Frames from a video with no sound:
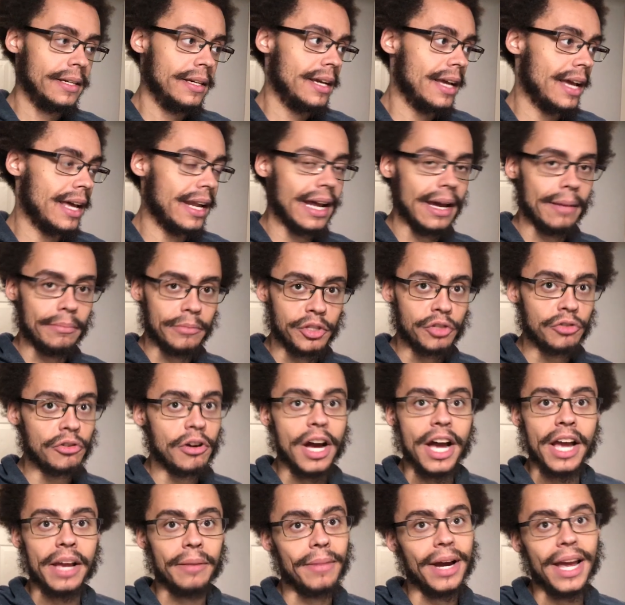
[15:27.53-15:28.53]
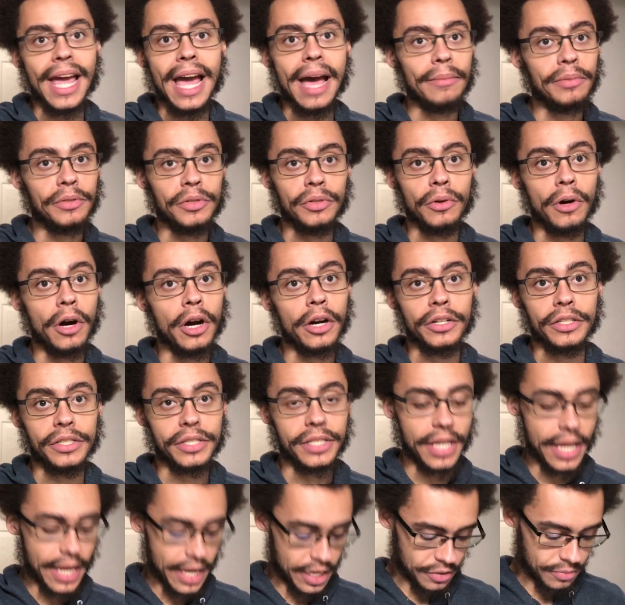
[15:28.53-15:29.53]
and I'm trying my absolute hardest
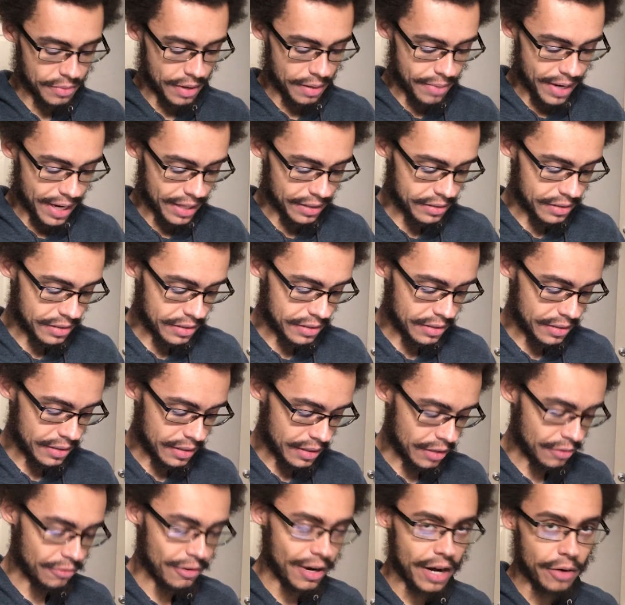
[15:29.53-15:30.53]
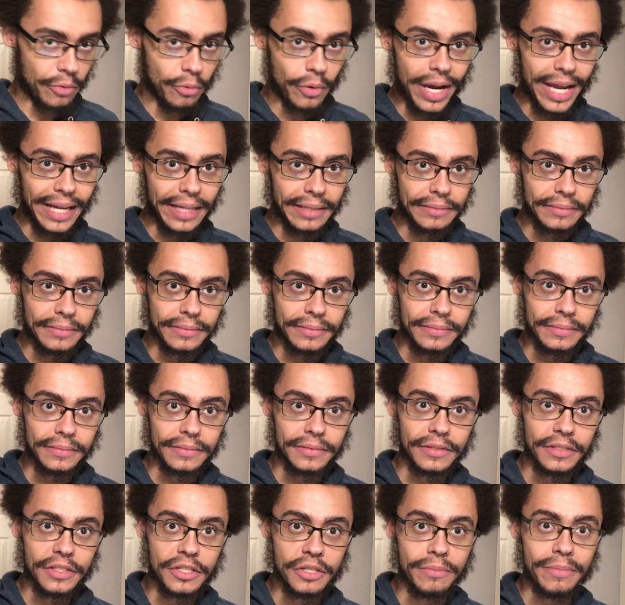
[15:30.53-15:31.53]
to hedge my bets in the right way
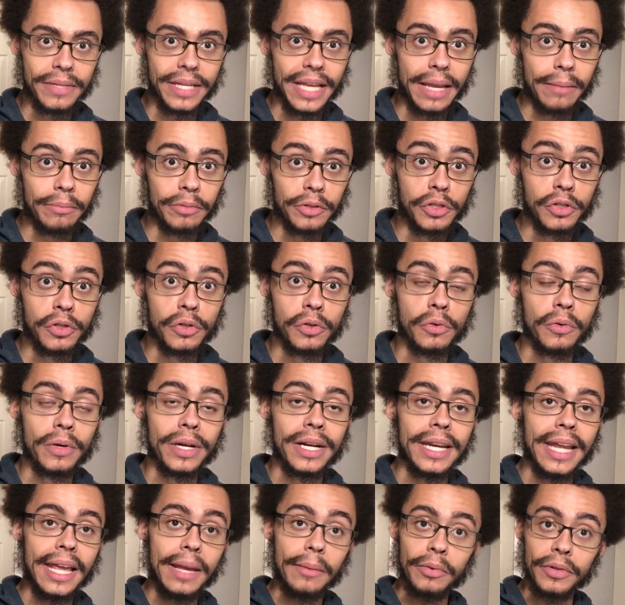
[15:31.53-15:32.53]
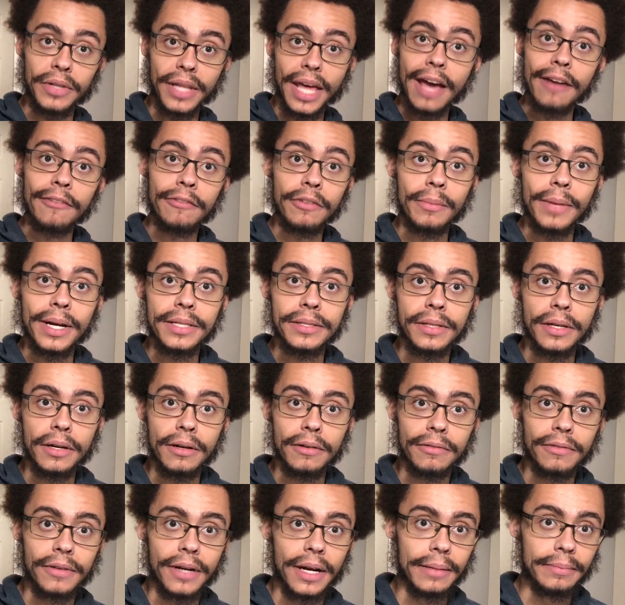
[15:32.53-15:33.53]
to be able to enable that for
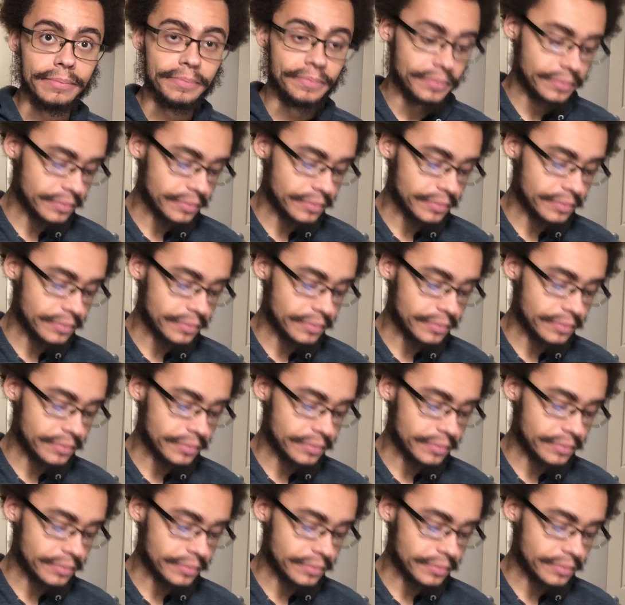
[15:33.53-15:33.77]
myself, right?